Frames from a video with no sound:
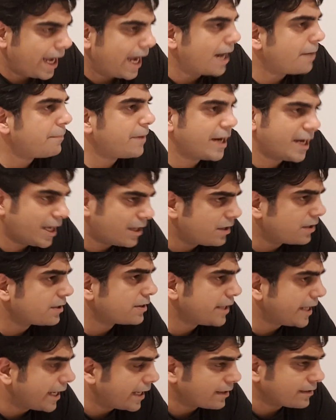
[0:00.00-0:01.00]
and many other
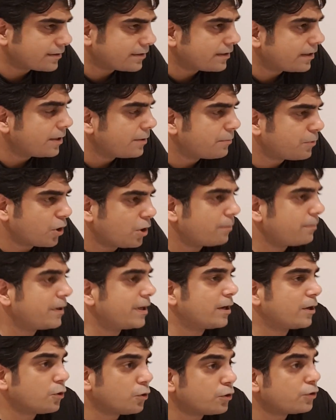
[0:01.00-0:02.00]
things.
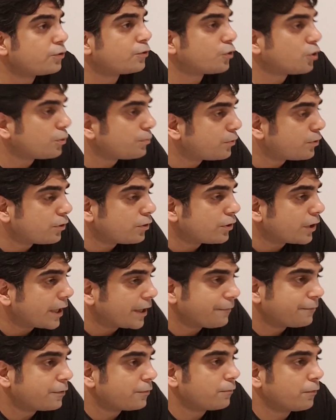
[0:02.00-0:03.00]
Probably a good robo
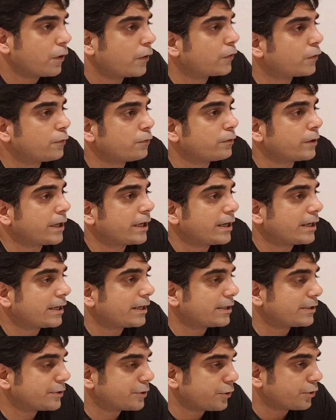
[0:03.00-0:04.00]
if you want to
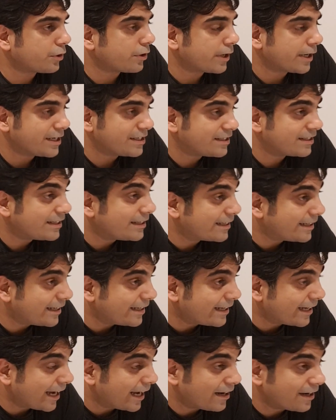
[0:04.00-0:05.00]
increase your
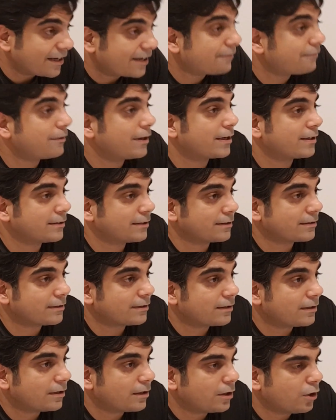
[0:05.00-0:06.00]
agility and
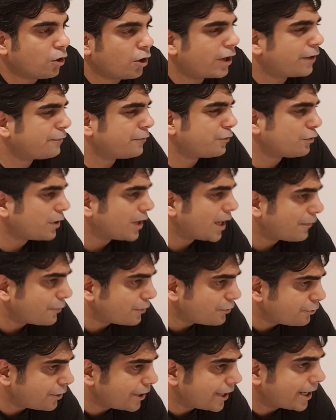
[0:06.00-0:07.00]
reflexes, or if you don't have
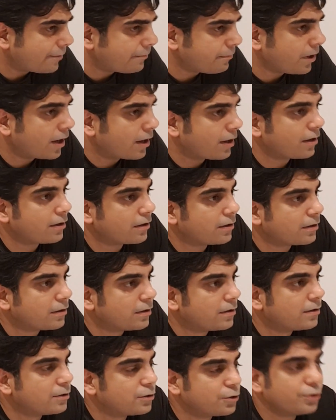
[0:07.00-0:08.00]
a training partner,
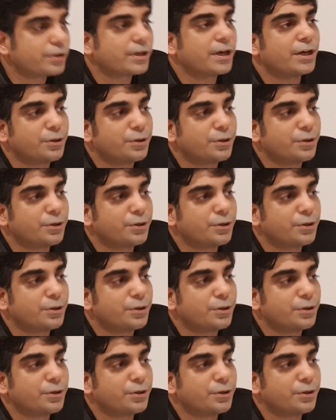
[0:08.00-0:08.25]
so you